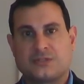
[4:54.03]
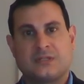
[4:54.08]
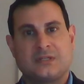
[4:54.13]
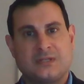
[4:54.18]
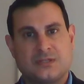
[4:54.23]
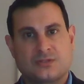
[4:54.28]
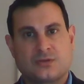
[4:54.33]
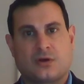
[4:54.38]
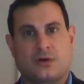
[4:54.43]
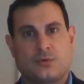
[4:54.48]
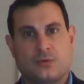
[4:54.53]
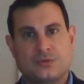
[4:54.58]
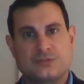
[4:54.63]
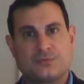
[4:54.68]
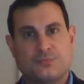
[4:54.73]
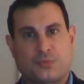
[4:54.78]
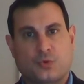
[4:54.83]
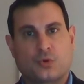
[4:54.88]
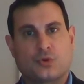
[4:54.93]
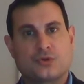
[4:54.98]
it is always
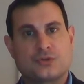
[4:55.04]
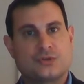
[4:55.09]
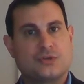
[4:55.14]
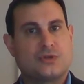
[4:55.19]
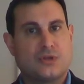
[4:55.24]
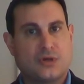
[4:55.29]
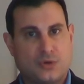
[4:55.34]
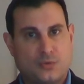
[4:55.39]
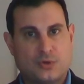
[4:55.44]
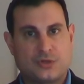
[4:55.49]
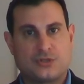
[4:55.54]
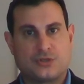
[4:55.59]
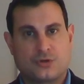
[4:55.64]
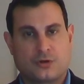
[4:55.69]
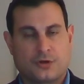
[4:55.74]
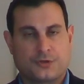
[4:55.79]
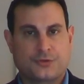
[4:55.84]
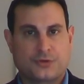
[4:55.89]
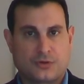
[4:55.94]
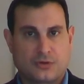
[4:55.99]
important to know what your
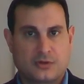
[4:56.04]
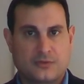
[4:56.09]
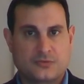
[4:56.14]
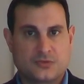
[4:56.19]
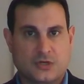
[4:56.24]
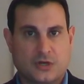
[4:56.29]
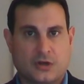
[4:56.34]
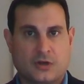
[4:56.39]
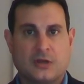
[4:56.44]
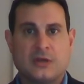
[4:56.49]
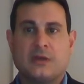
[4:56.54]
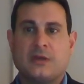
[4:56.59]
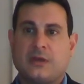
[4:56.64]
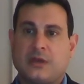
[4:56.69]
alternatives are